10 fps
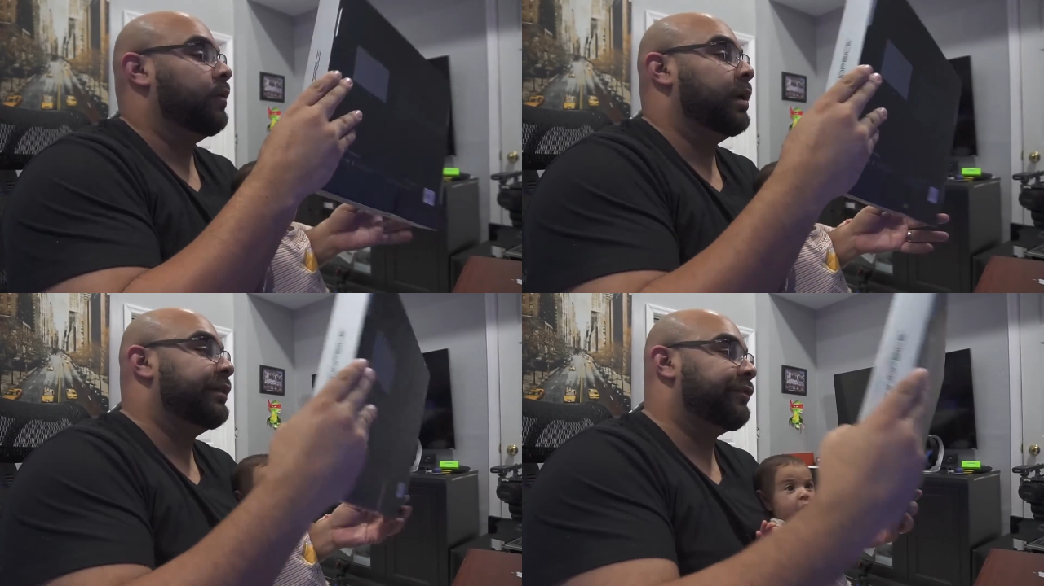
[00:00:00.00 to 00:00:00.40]

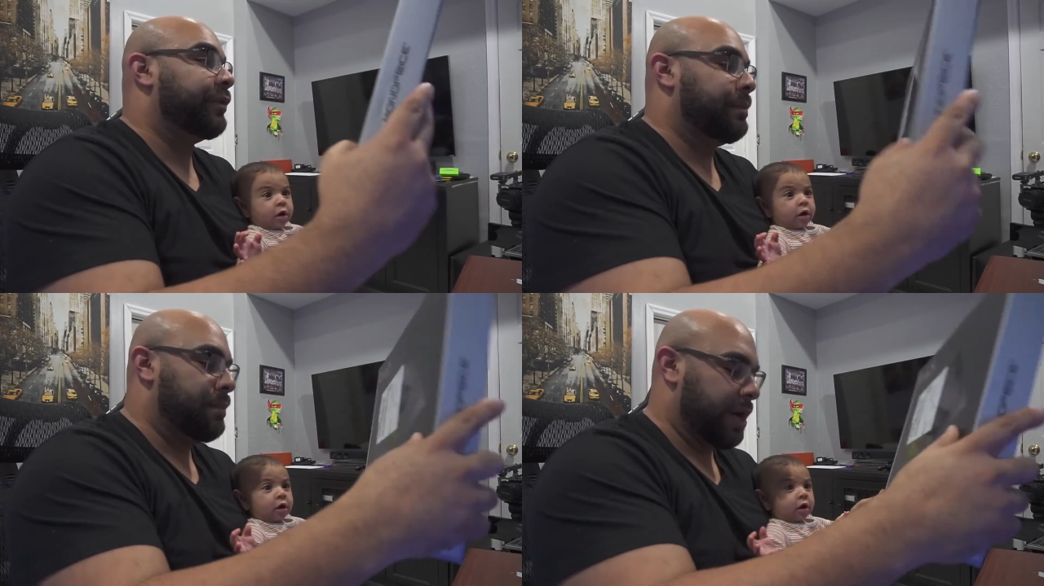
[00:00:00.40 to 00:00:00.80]
Went
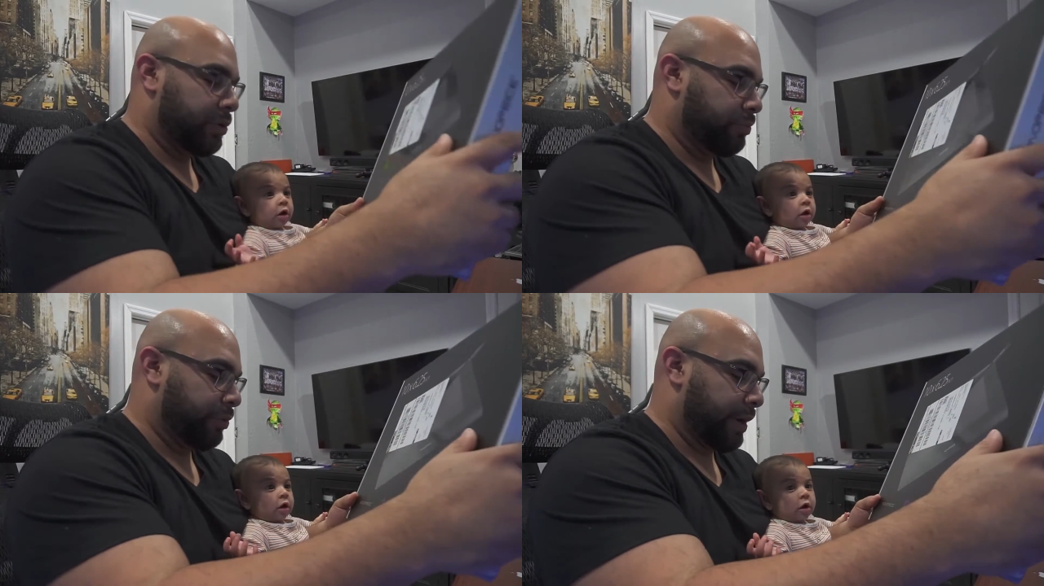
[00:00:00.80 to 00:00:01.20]
from
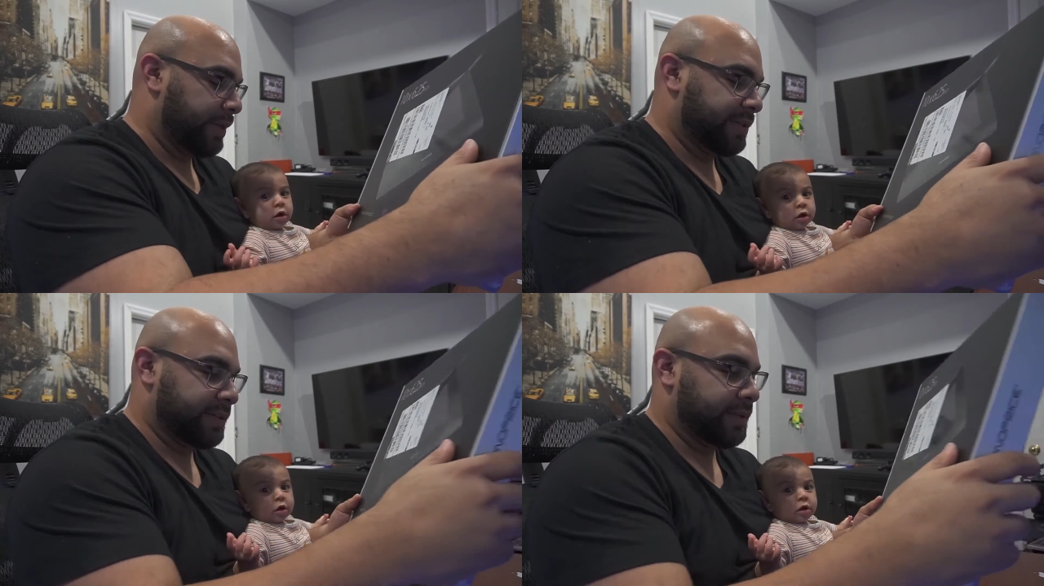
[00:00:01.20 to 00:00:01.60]

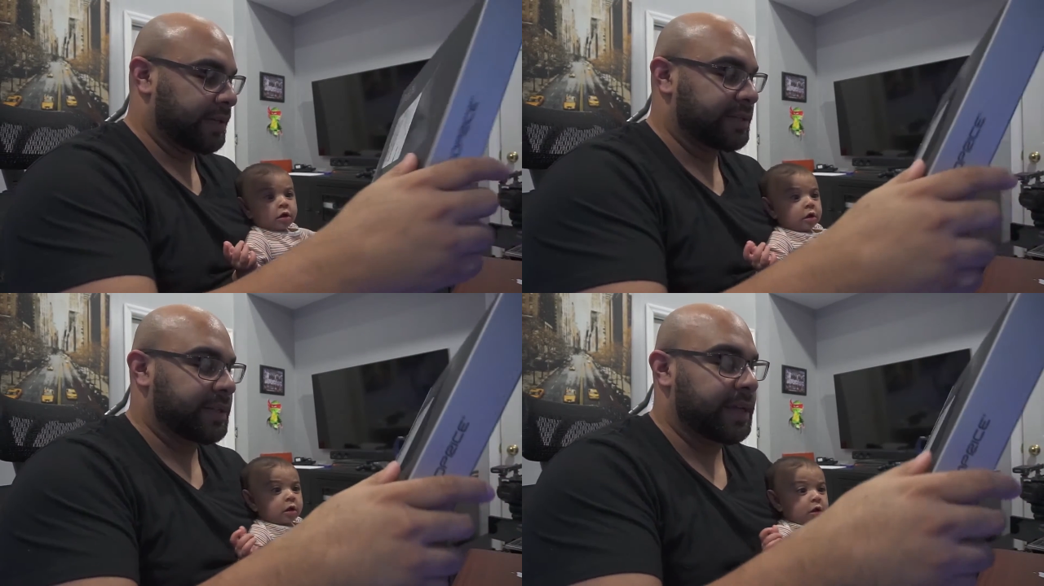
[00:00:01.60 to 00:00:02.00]
Monoprice
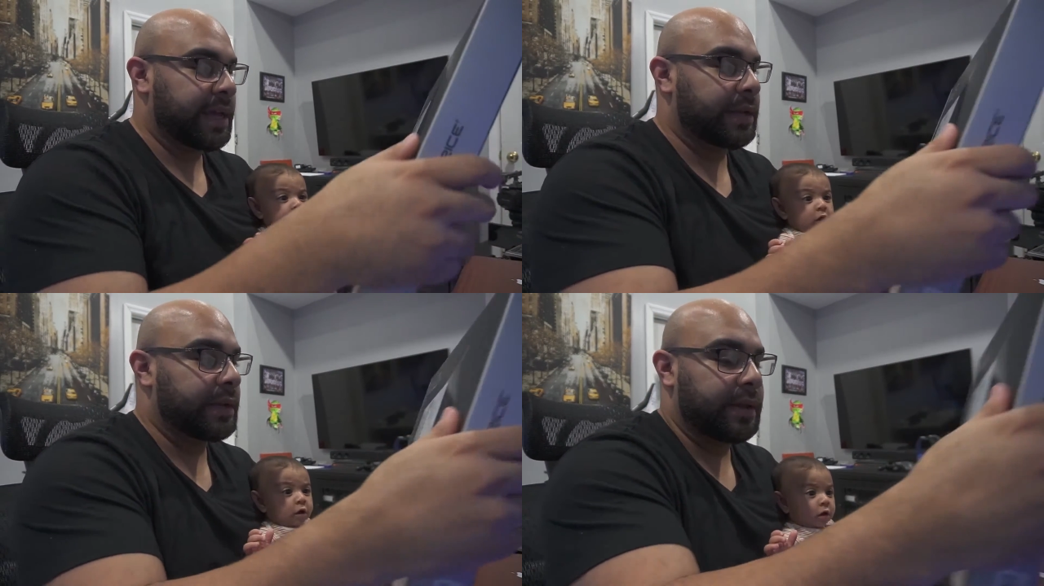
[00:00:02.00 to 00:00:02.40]
because
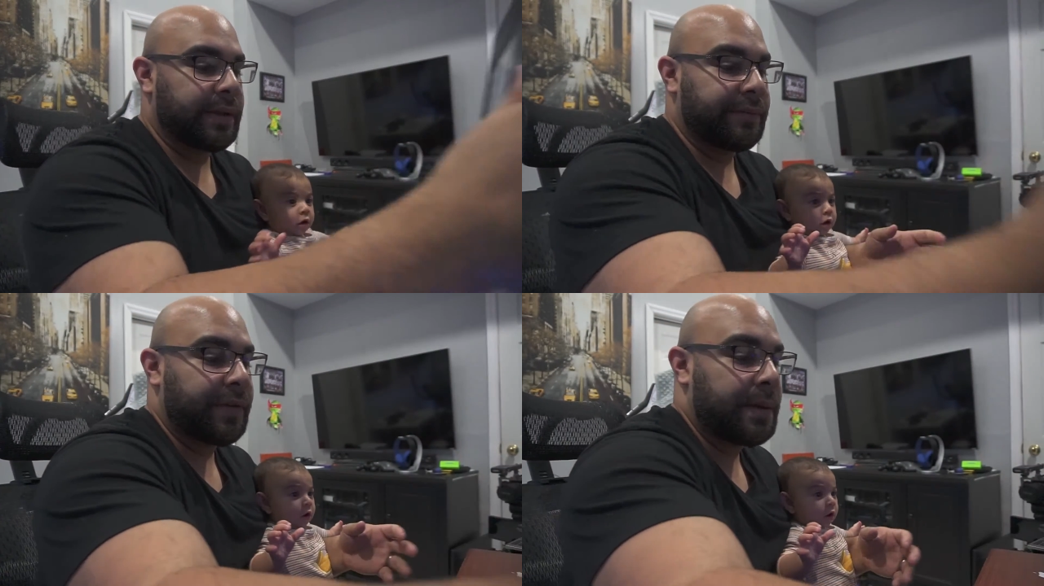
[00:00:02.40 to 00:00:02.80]
again,
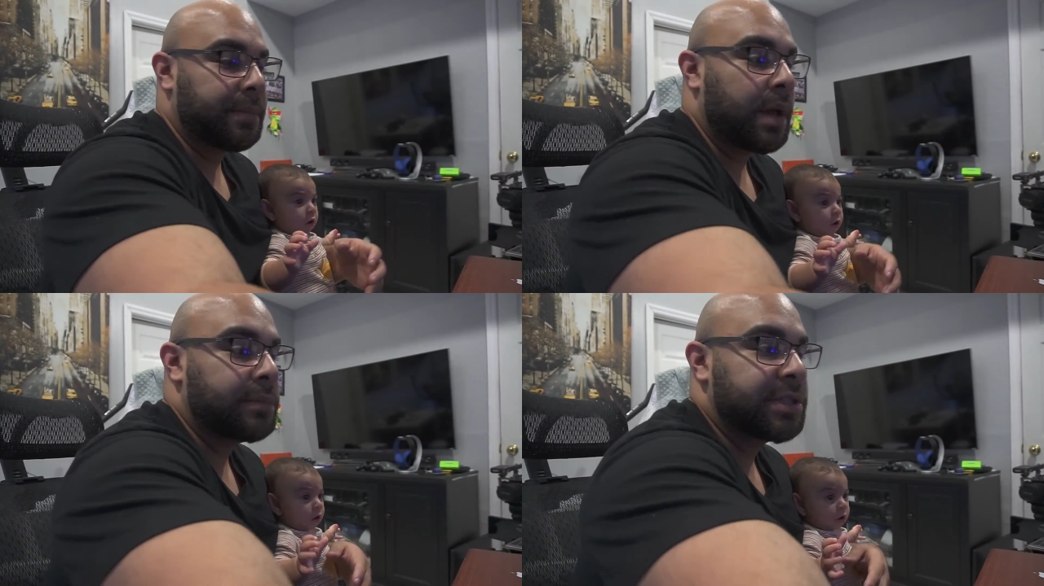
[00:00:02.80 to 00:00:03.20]
I'm,
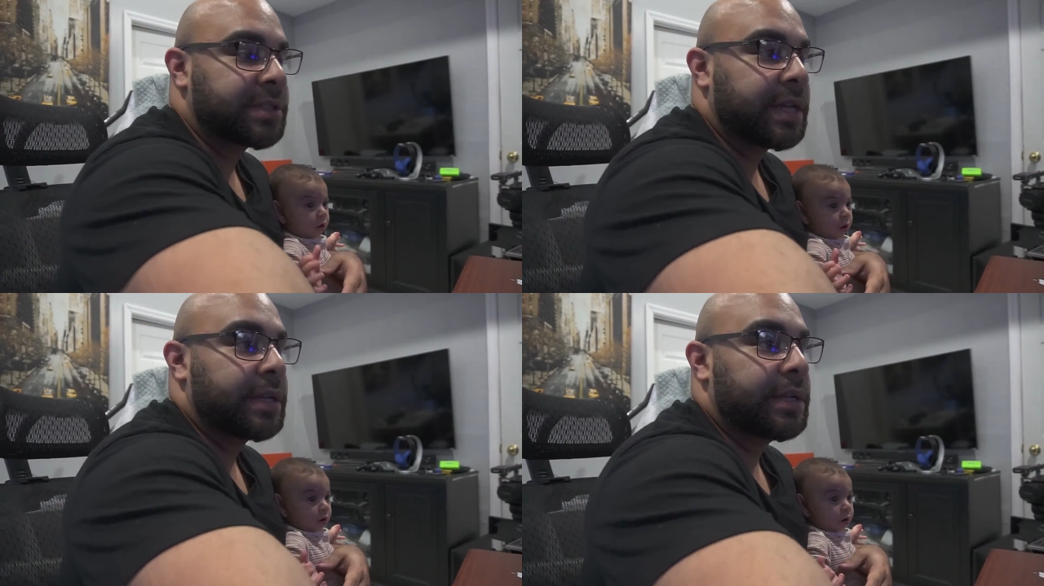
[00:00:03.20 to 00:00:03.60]
I'm just
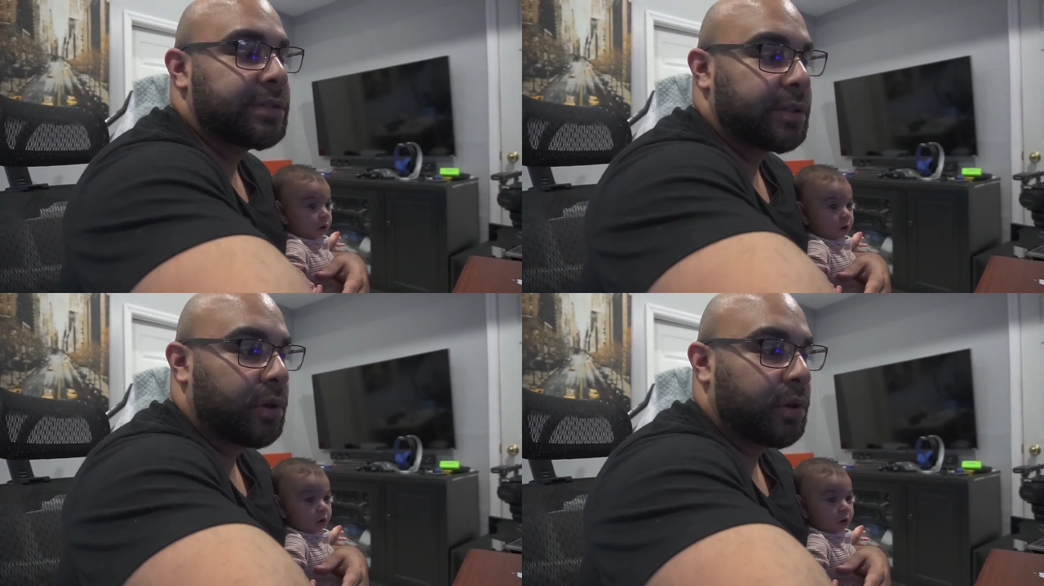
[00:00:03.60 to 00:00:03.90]
getting into the